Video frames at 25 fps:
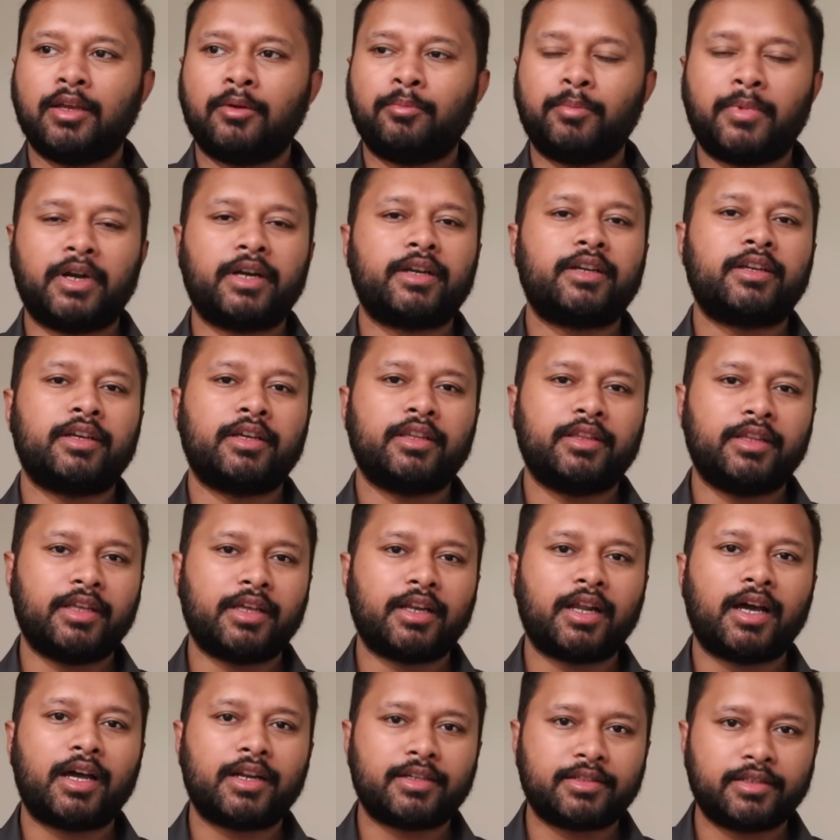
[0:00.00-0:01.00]
but
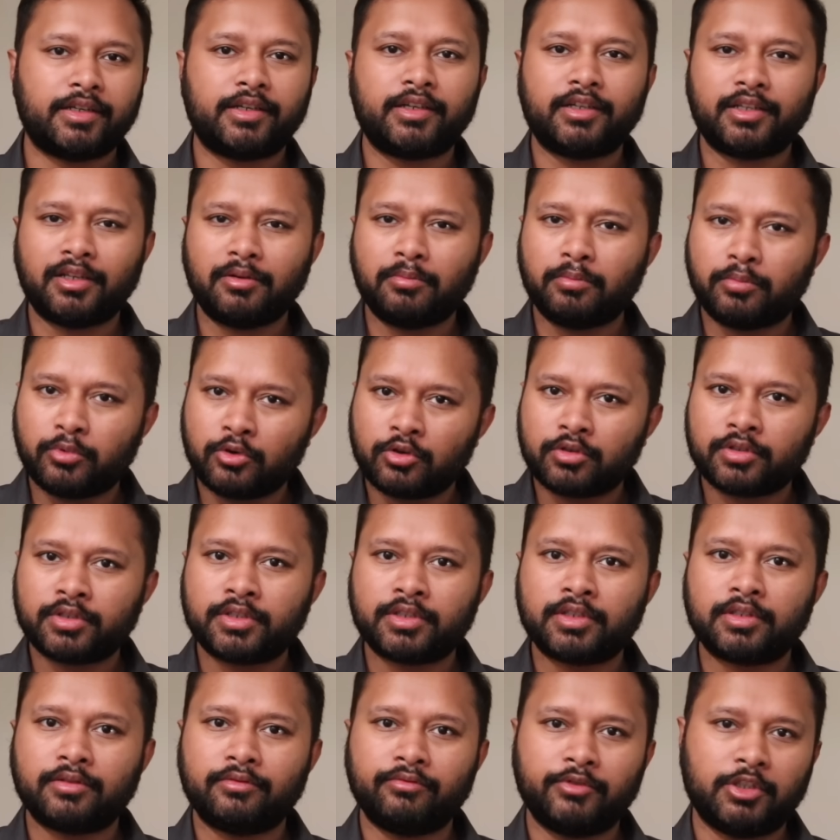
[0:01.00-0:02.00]
there are certain
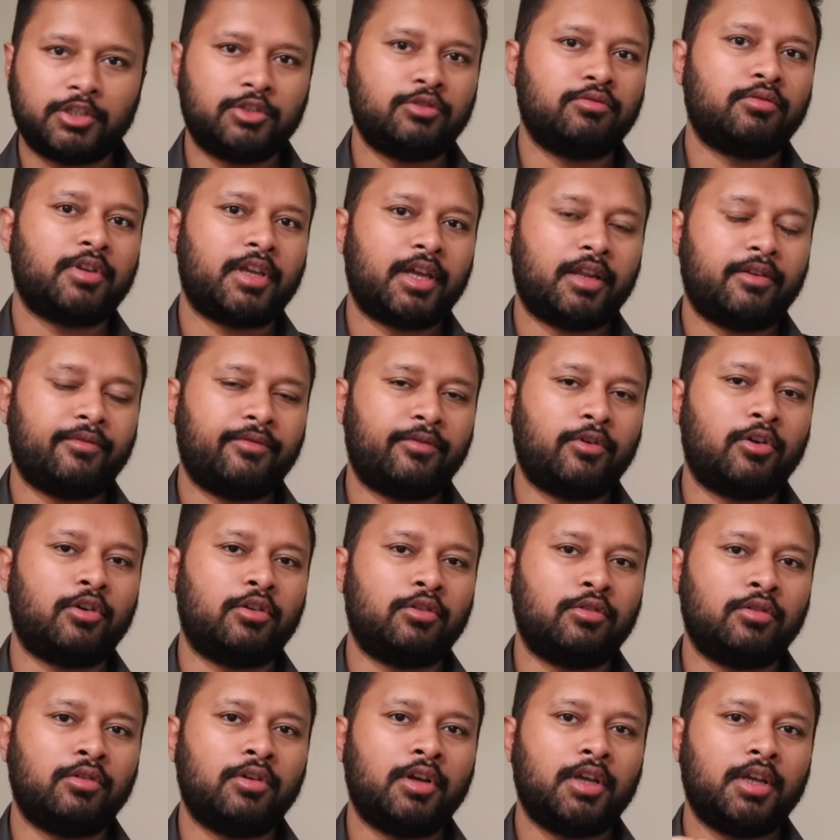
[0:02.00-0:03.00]
books which you can
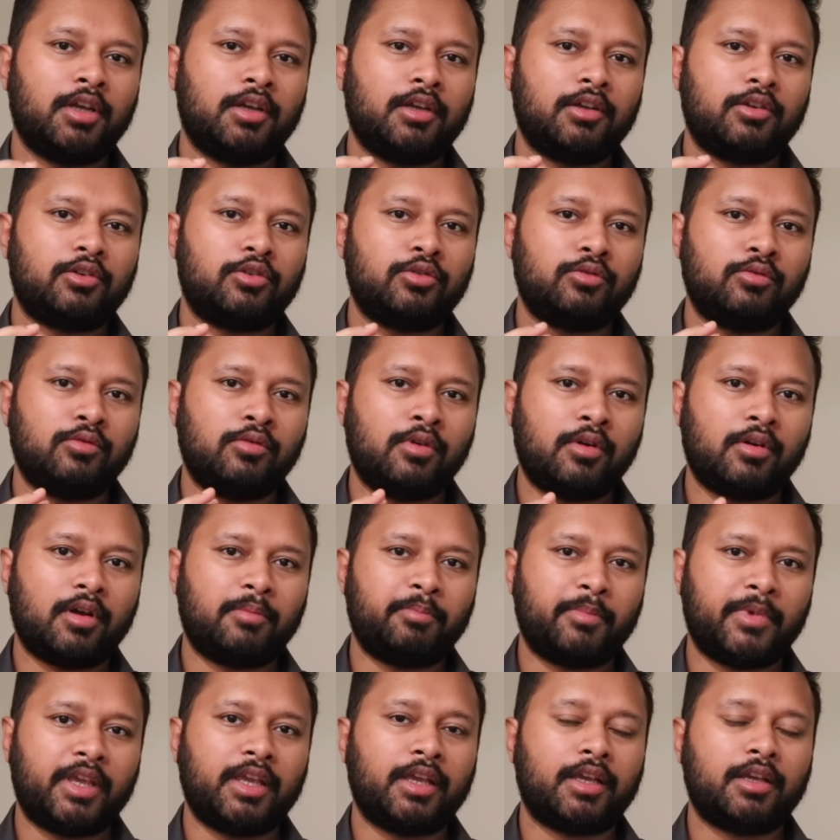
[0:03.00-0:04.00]
follow to
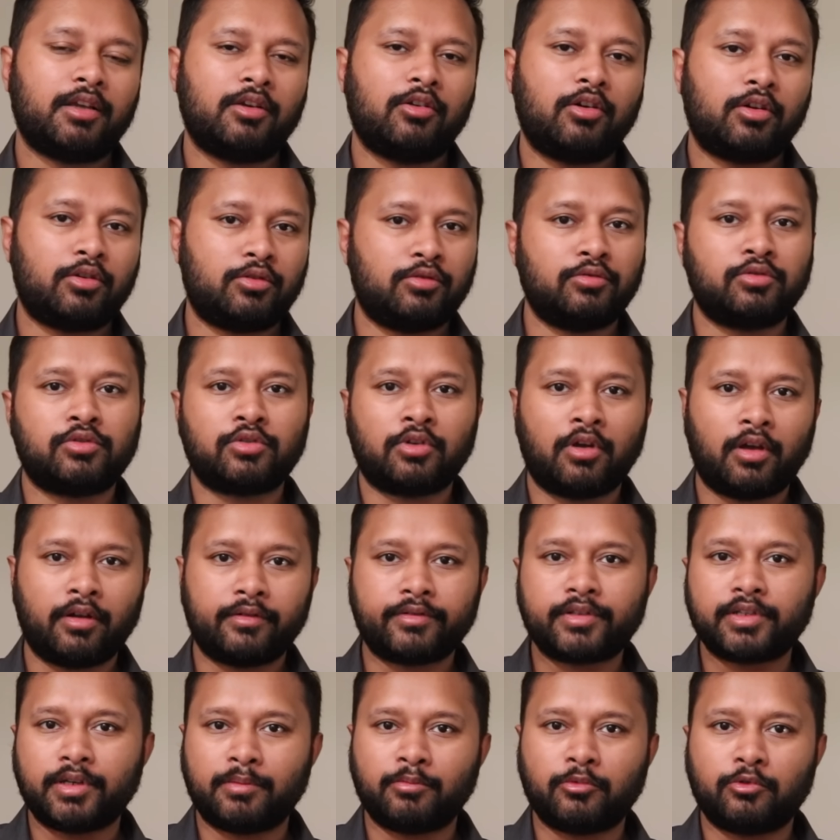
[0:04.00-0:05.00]
make or to
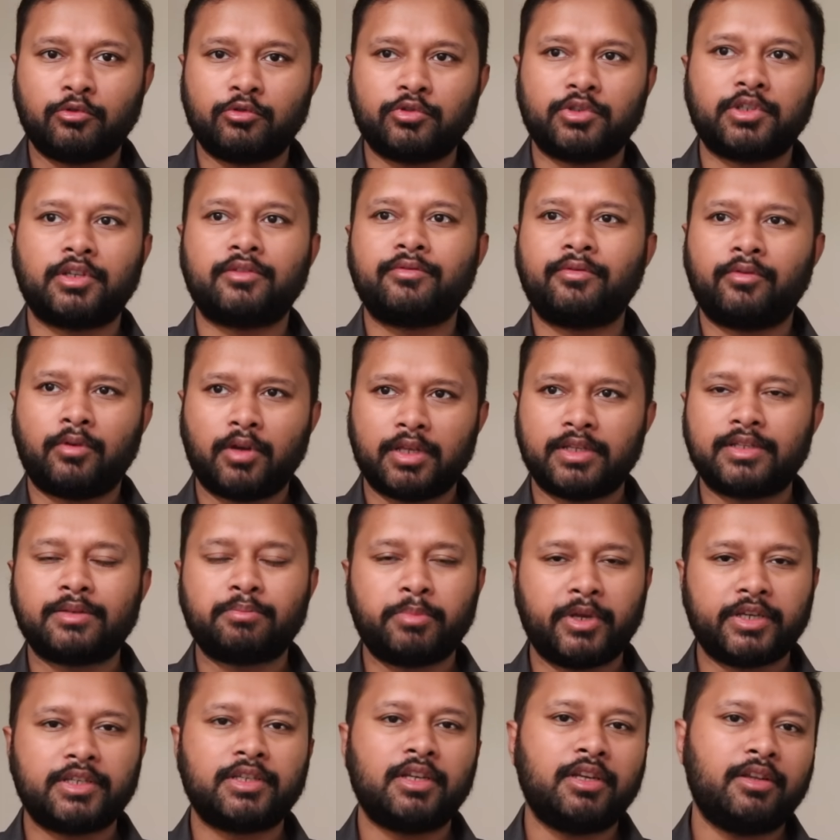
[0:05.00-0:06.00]
solve some questions,
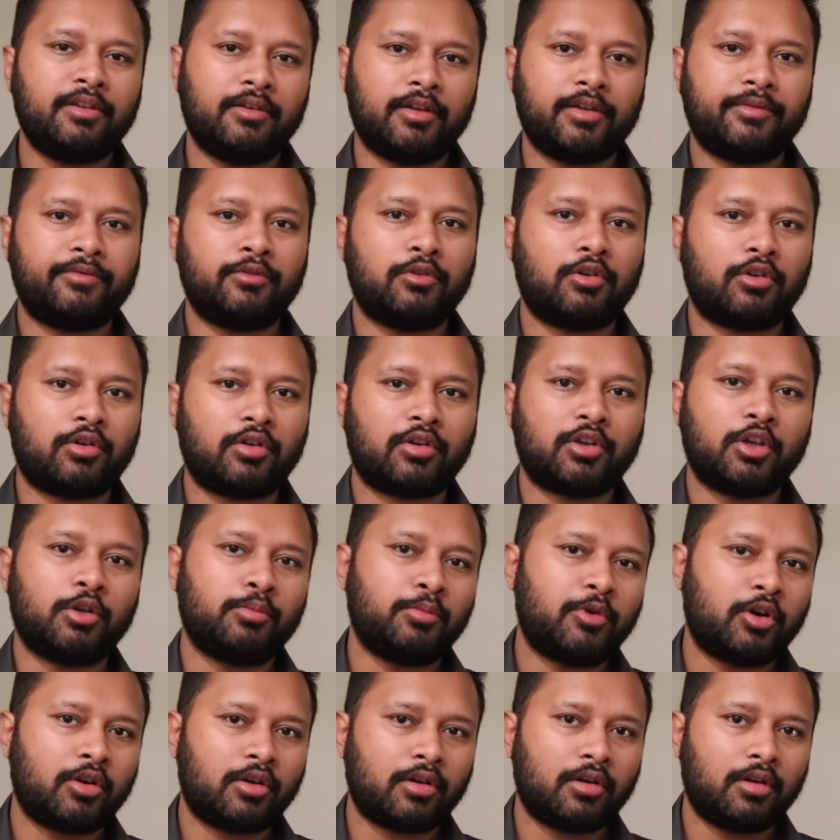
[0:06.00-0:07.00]
especially if you are talking
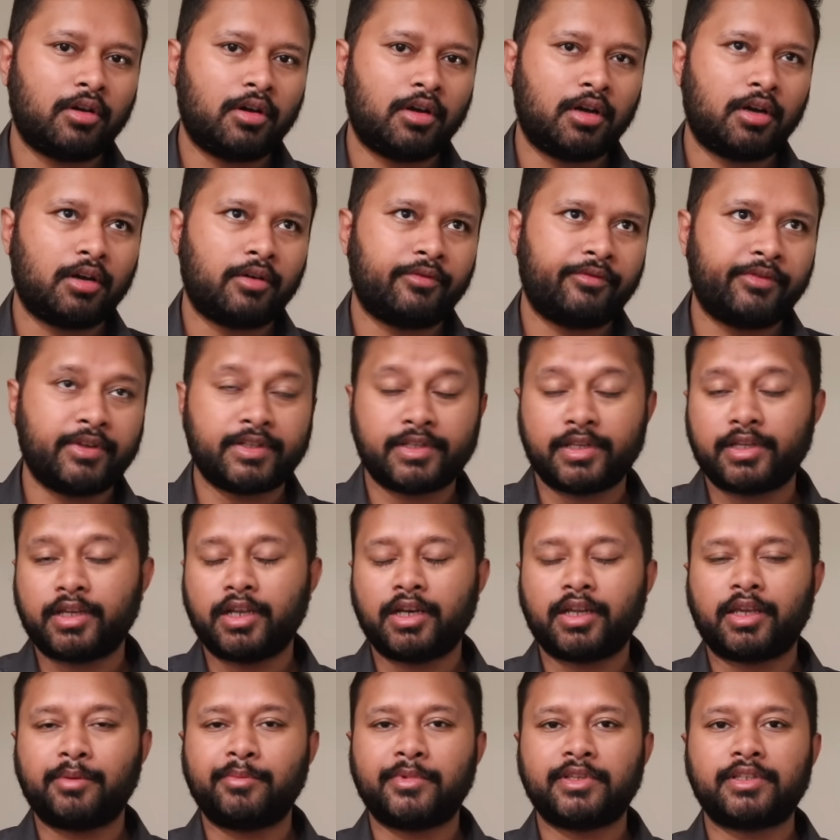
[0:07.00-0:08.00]
about
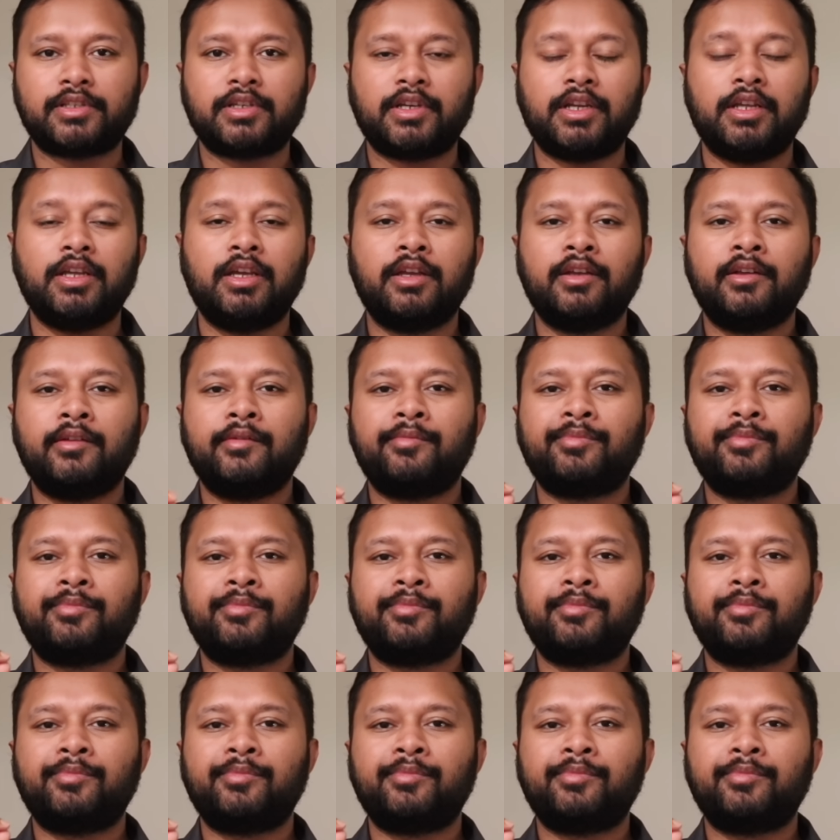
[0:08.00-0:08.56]
physical chemistry.